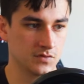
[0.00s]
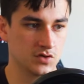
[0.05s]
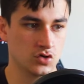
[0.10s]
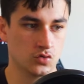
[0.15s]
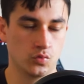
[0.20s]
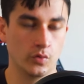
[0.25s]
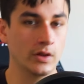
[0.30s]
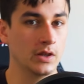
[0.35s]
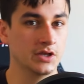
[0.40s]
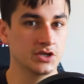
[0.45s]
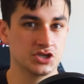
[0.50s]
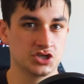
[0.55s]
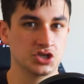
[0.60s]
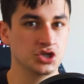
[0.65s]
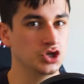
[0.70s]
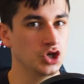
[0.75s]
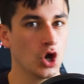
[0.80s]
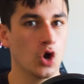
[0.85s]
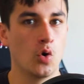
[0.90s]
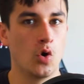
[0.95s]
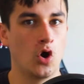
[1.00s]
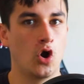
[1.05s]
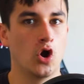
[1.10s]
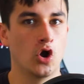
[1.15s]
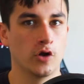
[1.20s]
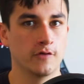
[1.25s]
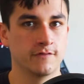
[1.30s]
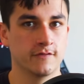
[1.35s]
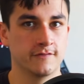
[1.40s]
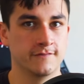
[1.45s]
really just go
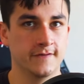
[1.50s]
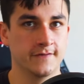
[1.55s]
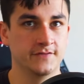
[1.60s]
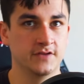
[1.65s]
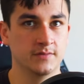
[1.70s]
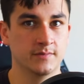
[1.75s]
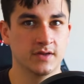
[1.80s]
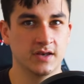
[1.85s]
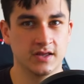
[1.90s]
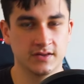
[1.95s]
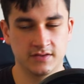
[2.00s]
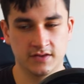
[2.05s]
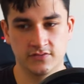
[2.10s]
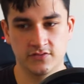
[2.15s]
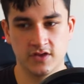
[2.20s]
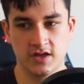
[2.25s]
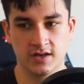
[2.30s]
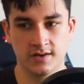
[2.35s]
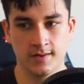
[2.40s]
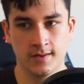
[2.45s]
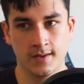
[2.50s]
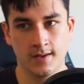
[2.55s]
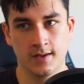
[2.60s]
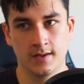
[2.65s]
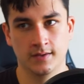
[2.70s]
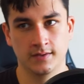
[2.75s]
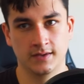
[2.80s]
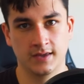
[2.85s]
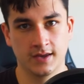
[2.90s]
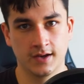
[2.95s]
hard for 50 minutes and then
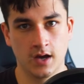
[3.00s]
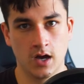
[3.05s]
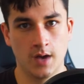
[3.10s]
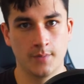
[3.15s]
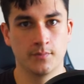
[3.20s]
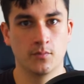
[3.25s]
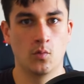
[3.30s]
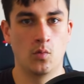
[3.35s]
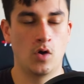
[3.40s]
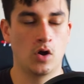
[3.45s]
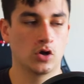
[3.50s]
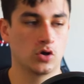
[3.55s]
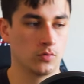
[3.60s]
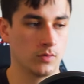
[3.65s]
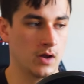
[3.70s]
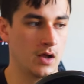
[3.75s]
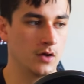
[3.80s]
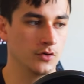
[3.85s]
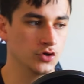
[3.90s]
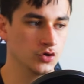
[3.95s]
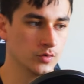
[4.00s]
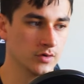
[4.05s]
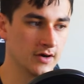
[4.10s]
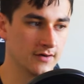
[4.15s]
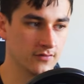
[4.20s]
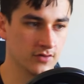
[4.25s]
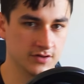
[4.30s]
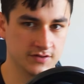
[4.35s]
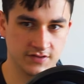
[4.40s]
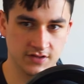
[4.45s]
get up, walk around, do
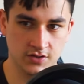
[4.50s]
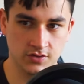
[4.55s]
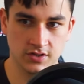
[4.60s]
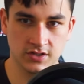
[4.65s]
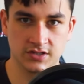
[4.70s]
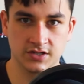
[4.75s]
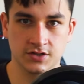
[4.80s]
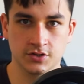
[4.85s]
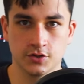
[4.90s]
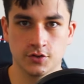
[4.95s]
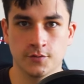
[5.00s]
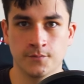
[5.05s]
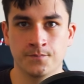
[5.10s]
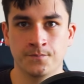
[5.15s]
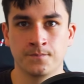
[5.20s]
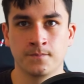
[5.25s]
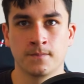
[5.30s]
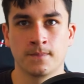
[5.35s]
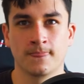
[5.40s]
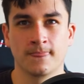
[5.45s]
whatever it is that you need to do.